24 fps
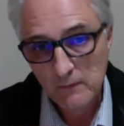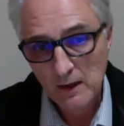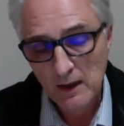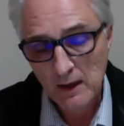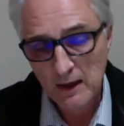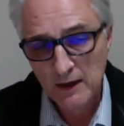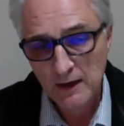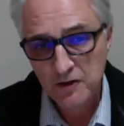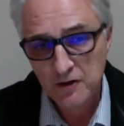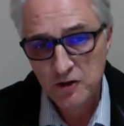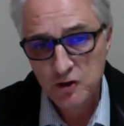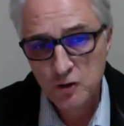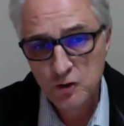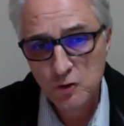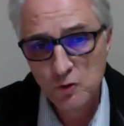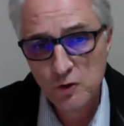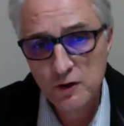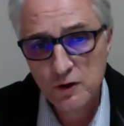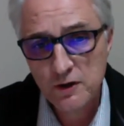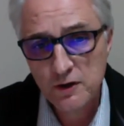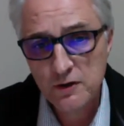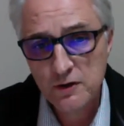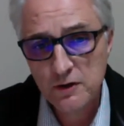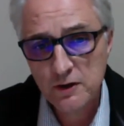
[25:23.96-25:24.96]
additional
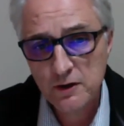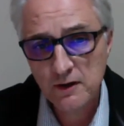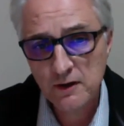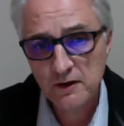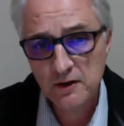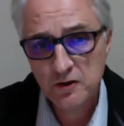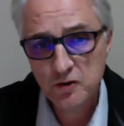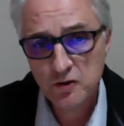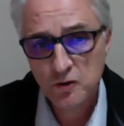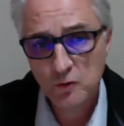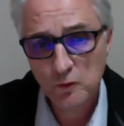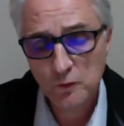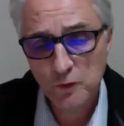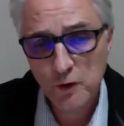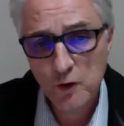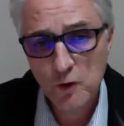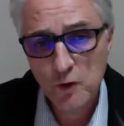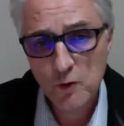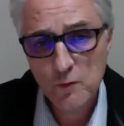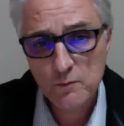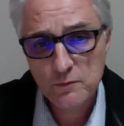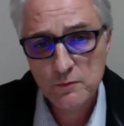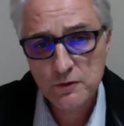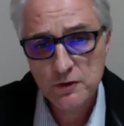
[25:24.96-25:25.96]

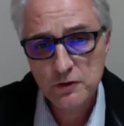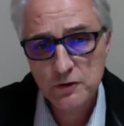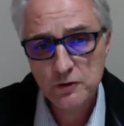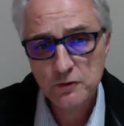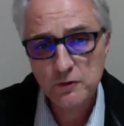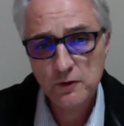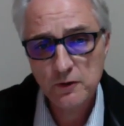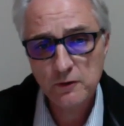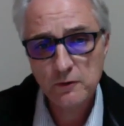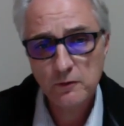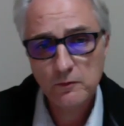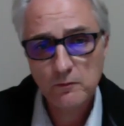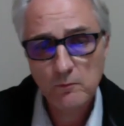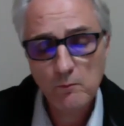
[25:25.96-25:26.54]
terms that